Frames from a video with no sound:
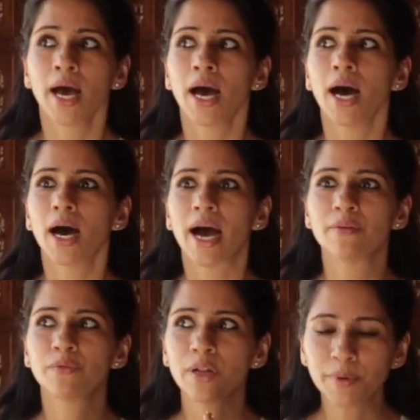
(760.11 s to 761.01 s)

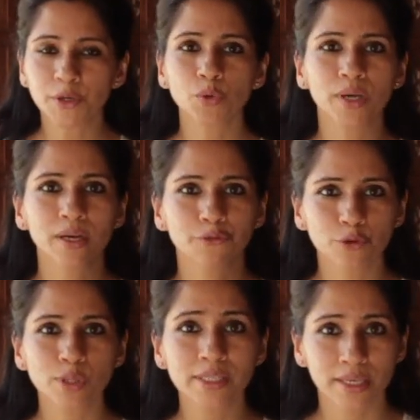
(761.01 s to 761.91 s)
I will be doing a
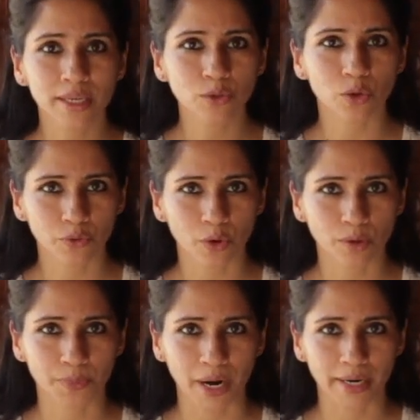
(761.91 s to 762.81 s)
full series on
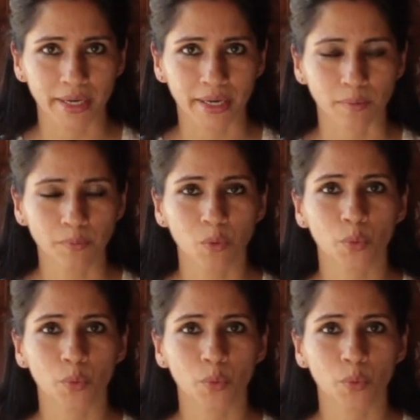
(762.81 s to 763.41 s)
pranayam,